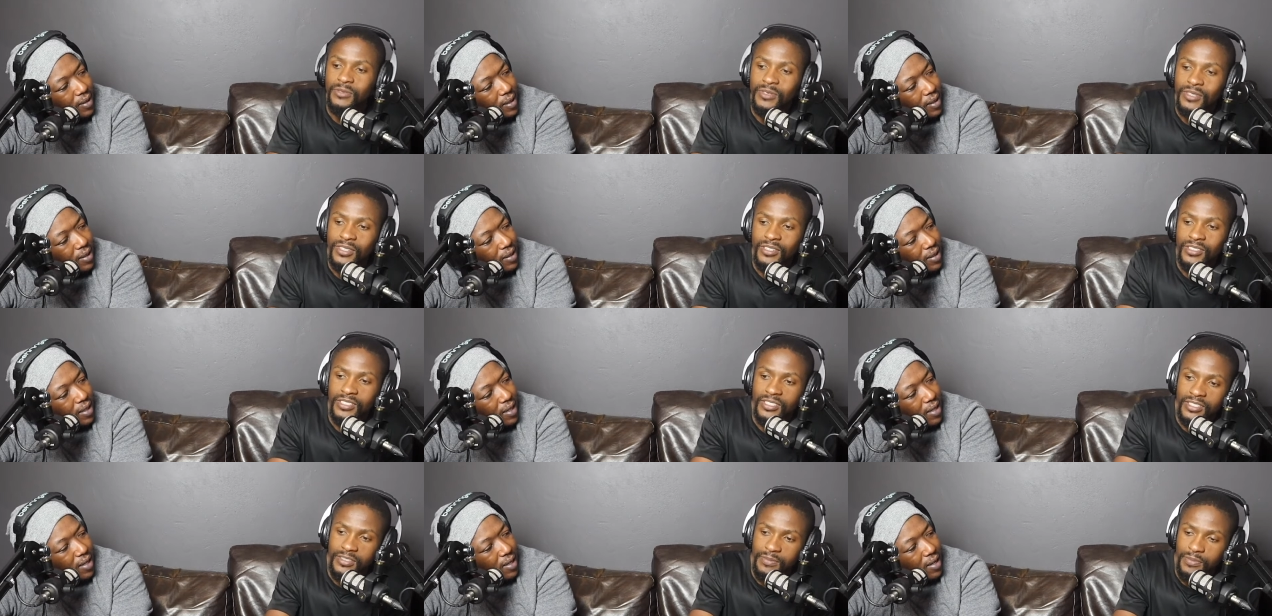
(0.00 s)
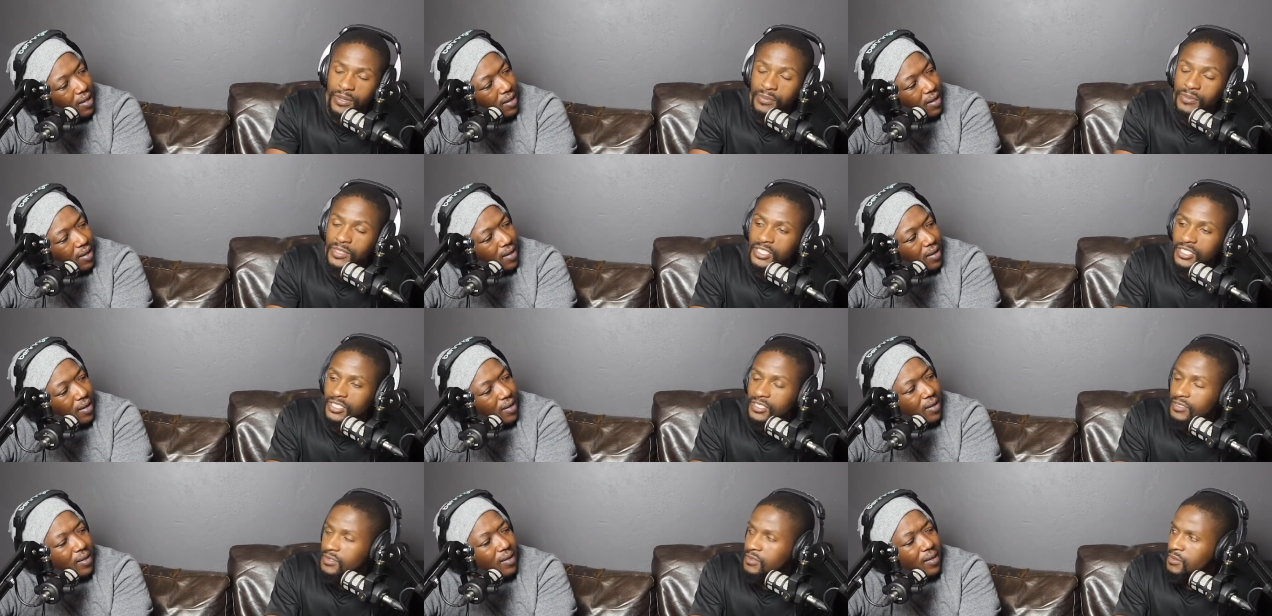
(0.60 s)
Speaker 1: without his
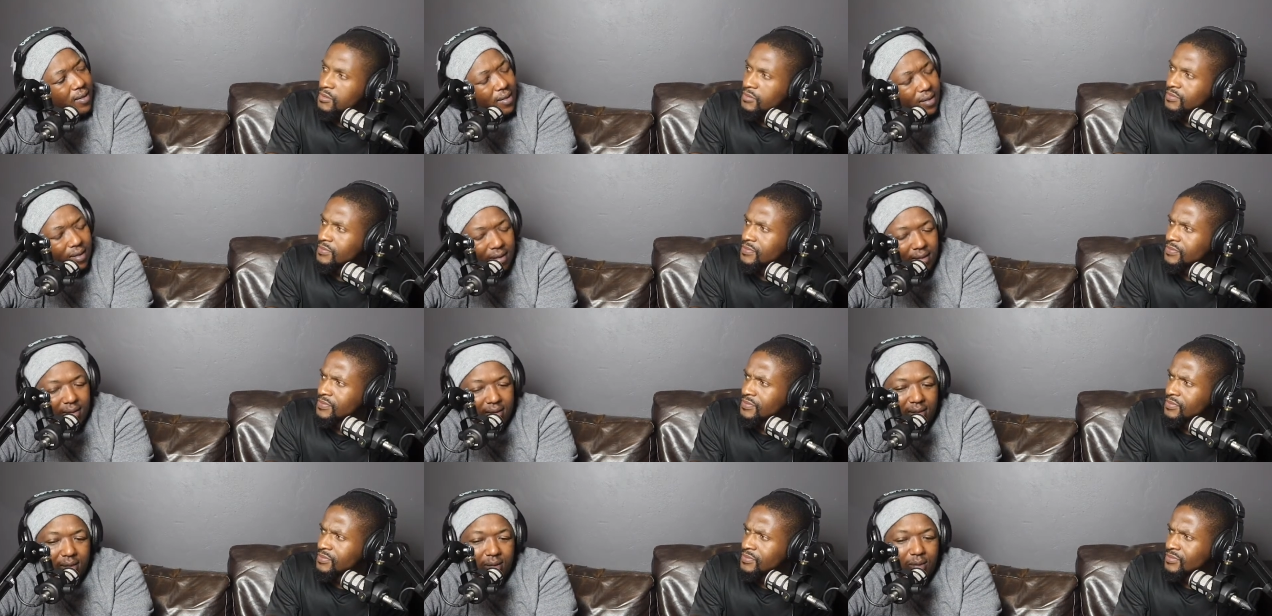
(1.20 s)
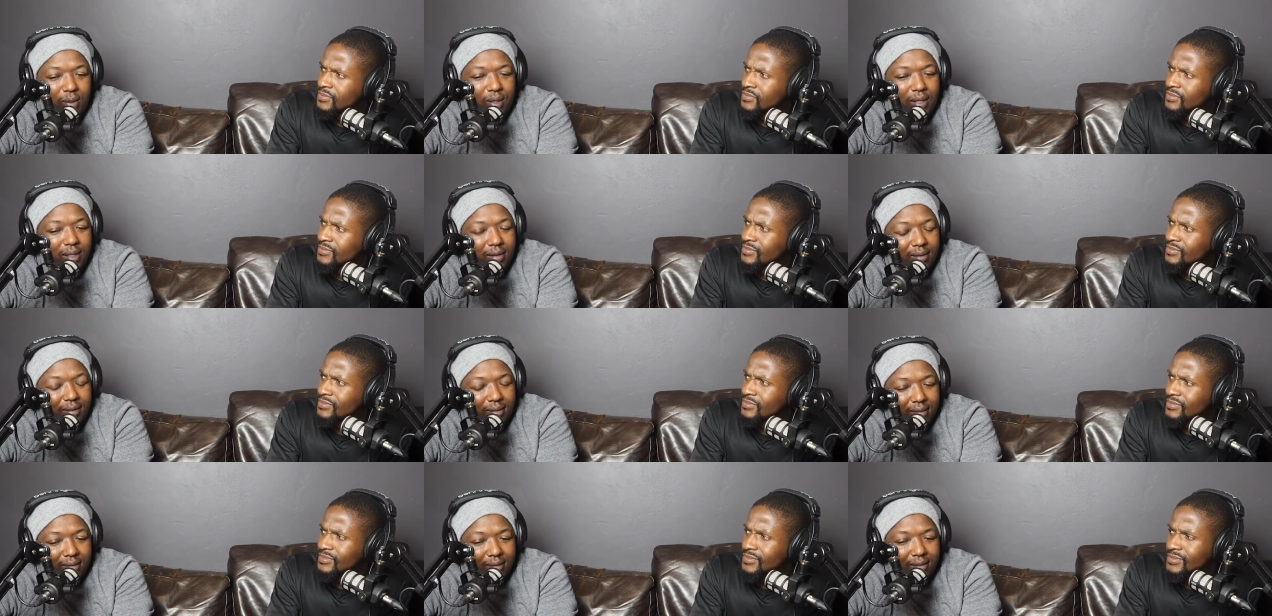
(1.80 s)
permission. Oh well,
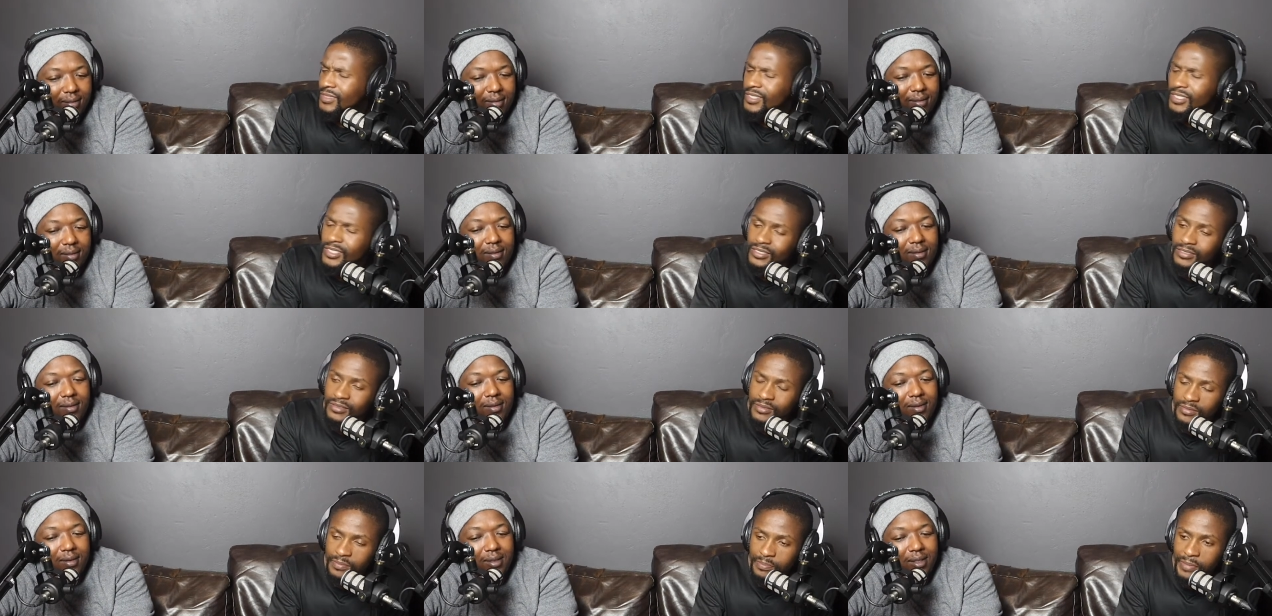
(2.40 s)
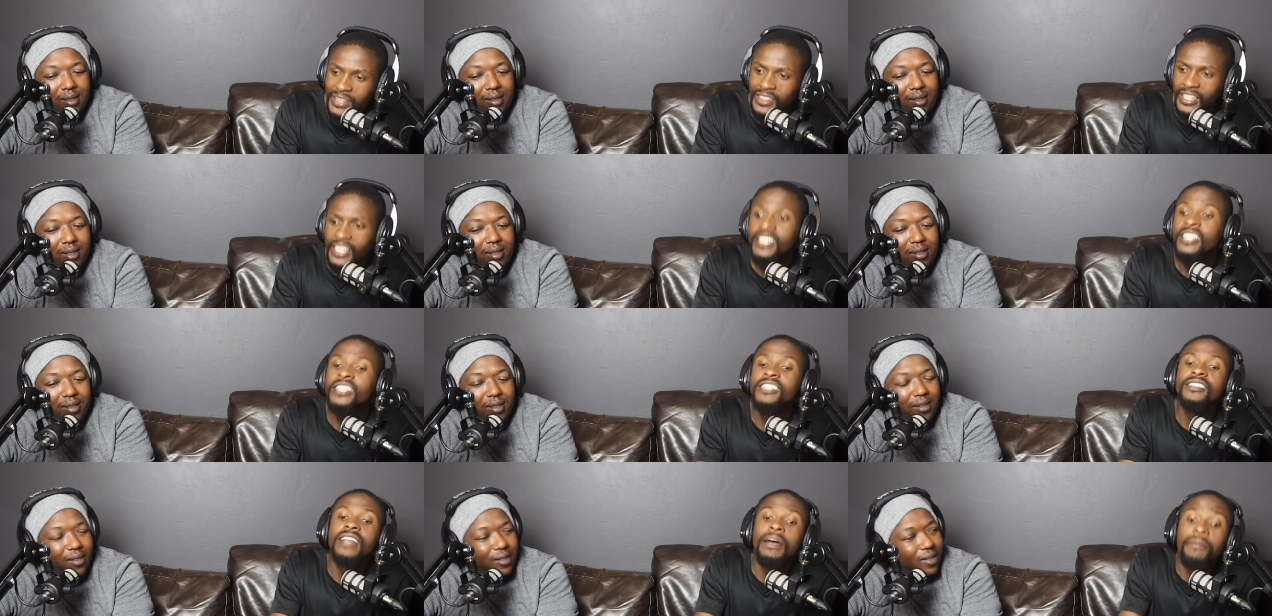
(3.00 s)
but then
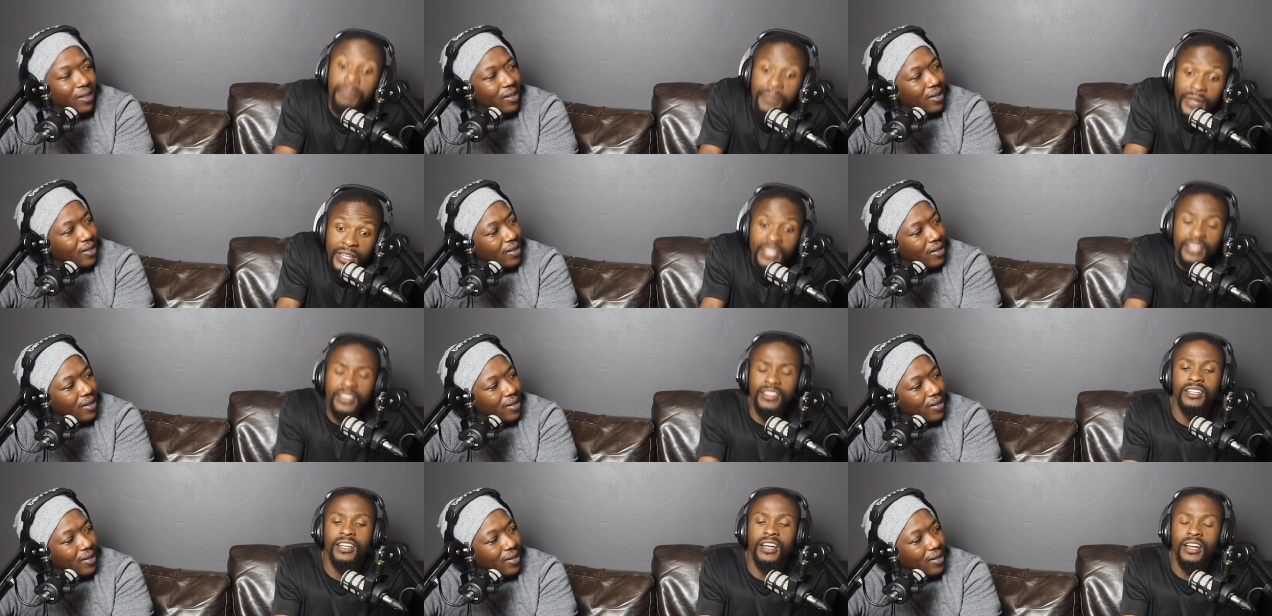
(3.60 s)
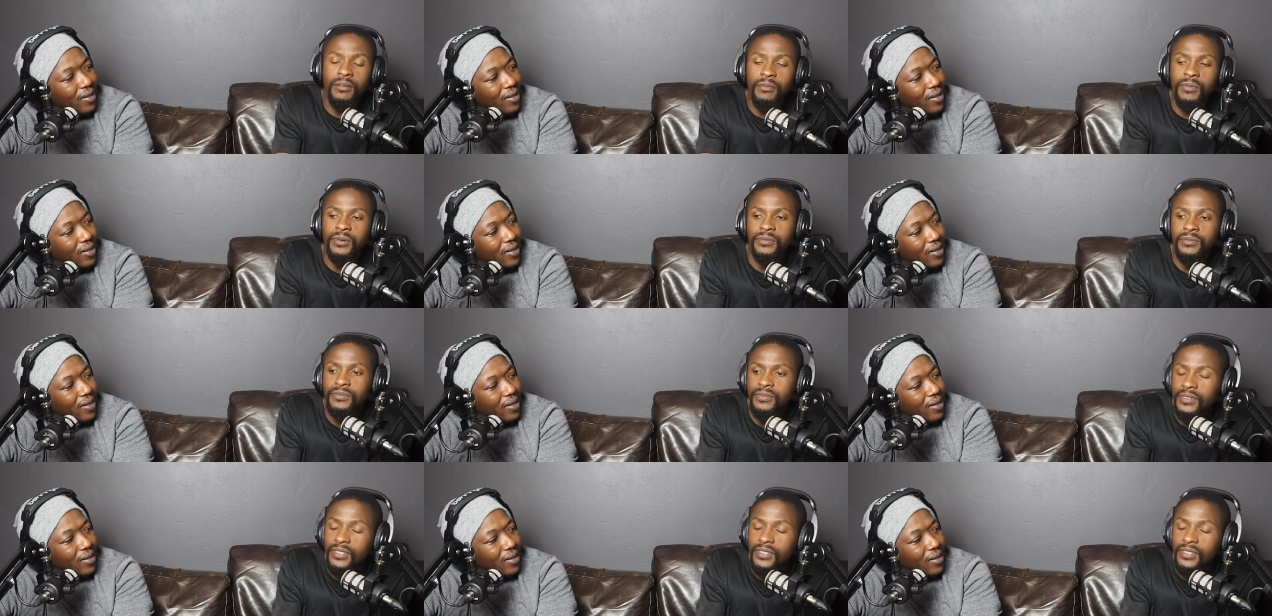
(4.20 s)
he submitted the album.